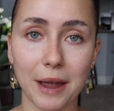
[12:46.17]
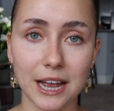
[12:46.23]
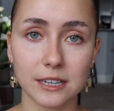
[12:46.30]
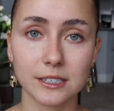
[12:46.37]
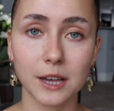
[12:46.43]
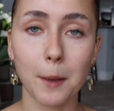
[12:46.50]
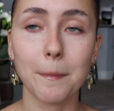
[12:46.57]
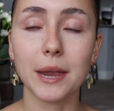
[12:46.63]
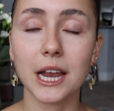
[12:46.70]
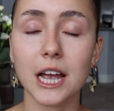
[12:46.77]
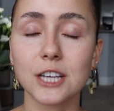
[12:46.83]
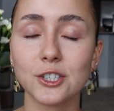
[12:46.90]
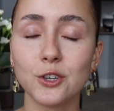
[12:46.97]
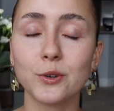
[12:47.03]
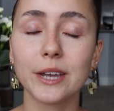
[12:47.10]
mask,
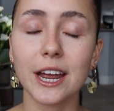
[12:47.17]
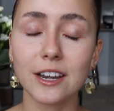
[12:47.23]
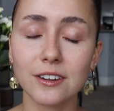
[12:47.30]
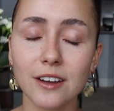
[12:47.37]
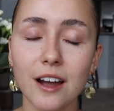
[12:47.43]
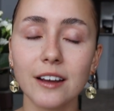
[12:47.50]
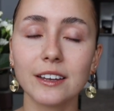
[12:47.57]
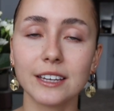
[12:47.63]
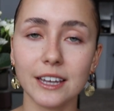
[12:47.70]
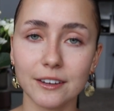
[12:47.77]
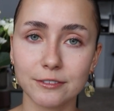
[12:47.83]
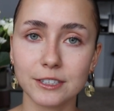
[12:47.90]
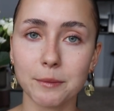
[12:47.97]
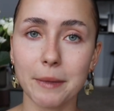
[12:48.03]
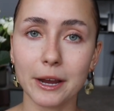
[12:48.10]
because you cannot
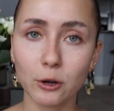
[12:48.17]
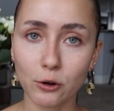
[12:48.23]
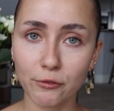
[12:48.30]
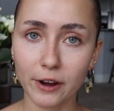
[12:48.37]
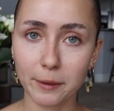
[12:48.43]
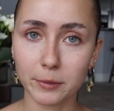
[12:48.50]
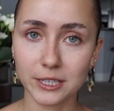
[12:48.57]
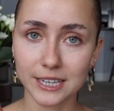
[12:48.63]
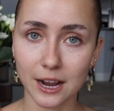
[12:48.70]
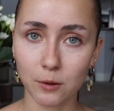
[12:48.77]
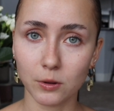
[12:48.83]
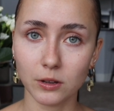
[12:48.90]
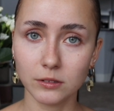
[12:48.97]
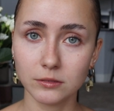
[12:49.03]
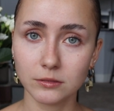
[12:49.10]
gift a microfiber
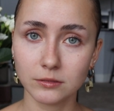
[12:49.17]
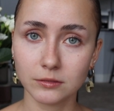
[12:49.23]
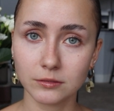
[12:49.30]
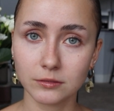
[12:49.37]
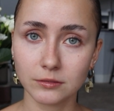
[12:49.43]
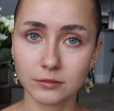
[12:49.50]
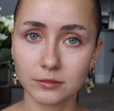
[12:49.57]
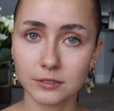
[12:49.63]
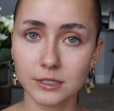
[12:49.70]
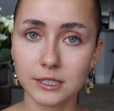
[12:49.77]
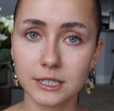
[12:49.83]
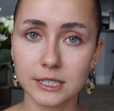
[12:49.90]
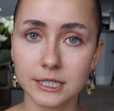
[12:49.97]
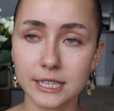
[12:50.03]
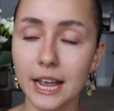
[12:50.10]
towel
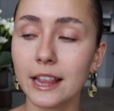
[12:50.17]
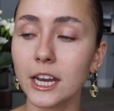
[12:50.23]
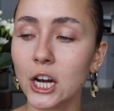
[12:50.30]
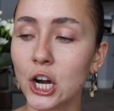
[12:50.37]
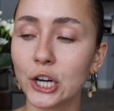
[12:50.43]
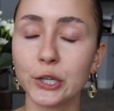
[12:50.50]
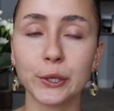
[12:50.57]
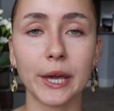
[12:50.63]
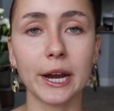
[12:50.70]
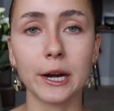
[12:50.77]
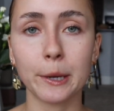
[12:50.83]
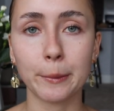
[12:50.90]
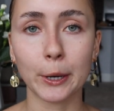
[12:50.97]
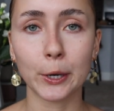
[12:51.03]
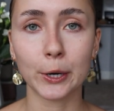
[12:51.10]
telling her you
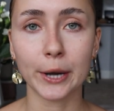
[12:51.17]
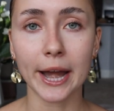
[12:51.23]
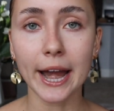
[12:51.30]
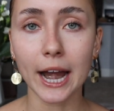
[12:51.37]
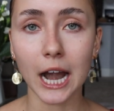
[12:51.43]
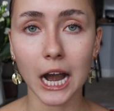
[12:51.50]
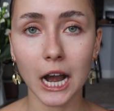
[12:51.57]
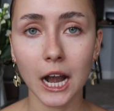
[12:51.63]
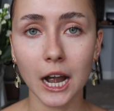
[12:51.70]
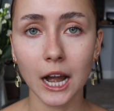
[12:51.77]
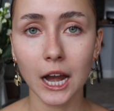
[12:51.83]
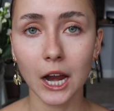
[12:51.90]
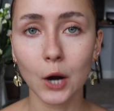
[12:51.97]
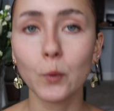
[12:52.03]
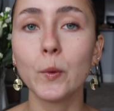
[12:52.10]
care about her hair
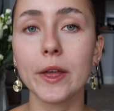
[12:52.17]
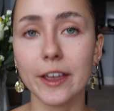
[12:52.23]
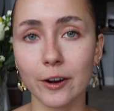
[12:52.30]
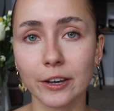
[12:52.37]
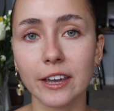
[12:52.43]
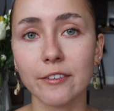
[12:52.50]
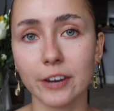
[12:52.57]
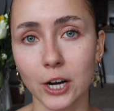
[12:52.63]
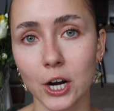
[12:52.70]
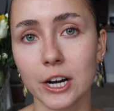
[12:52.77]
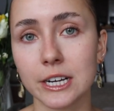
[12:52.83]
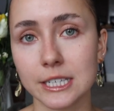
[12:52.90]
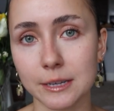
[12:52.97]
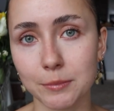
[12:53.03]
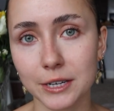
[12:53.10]
without giving
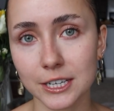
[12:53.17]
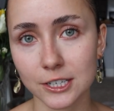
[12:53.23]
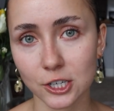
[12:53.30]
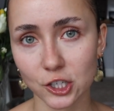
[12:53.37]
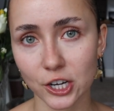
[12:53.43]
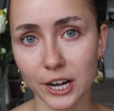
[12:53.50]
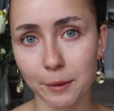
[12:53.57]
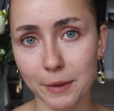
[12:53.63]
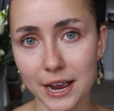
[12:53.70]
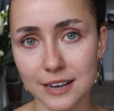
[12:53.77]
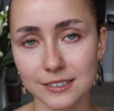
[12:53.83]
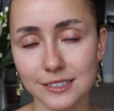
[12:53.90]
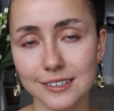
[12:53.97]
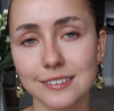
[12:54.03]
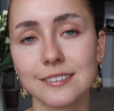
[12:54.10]
her a deep conditioning
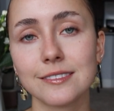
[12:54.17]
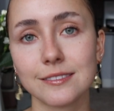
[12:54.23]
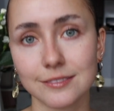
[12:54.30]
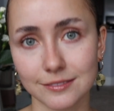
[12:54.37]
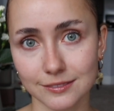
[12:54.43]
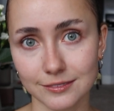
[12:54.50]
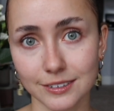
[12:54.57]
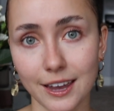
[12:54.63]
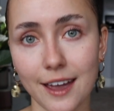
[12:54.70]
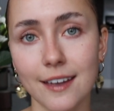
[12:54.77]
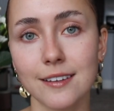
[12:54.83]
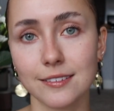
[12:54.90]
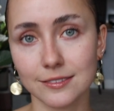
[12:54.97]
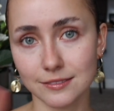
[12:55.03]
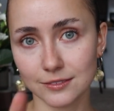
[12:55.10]
mask,
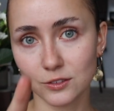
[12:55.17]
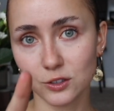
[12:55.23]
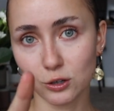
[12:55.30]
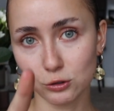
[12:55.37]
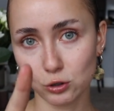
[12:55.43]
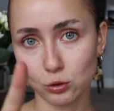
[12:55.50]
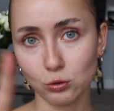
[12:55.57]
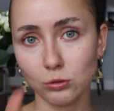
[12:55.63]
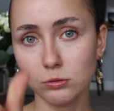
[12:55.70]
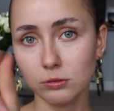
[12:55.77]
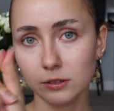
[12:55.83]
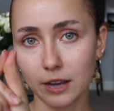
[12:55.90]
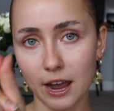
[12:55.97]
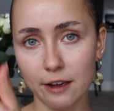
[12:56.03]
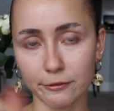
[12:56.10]
okay? Those two
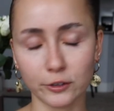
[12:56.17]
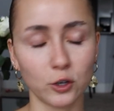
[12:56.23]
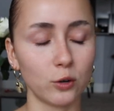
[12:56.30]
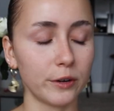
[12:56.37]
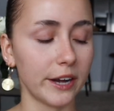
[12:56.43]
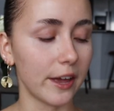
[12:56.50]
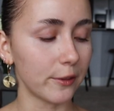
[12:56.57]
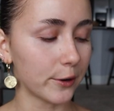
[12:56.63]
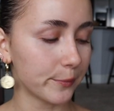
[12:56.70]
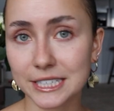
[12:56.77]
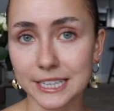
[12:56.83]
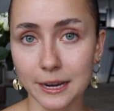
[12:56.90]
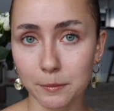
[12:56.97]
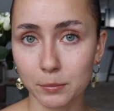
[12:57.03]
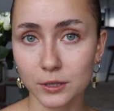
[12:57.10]
have to go together.
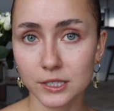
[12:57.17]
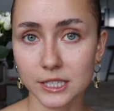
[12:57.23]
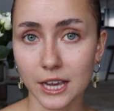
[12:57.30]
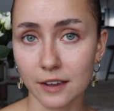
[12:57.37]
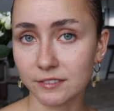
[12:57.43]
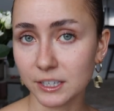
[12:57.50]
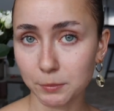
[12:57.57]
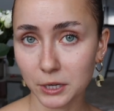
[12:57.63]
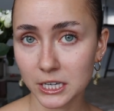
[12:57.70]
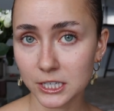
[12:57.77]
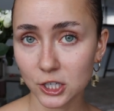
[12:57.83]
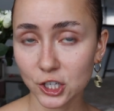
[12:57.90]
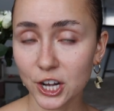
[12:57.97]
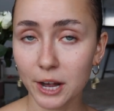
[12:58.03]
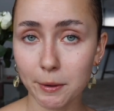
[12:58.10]
Examples of deep
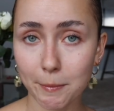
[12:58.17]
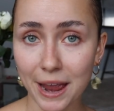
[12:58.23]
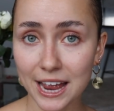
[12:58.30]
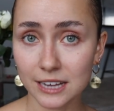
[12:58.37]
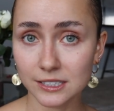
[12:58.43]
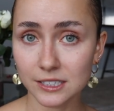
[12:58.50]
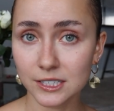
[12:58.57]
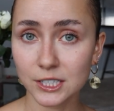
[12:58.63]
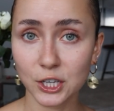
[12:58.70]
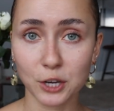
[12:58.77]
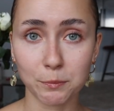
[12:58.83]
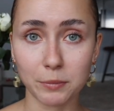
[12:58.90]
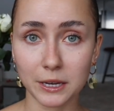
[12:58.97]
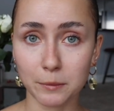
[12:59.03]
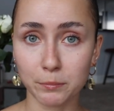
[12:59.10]
conditioning masks could be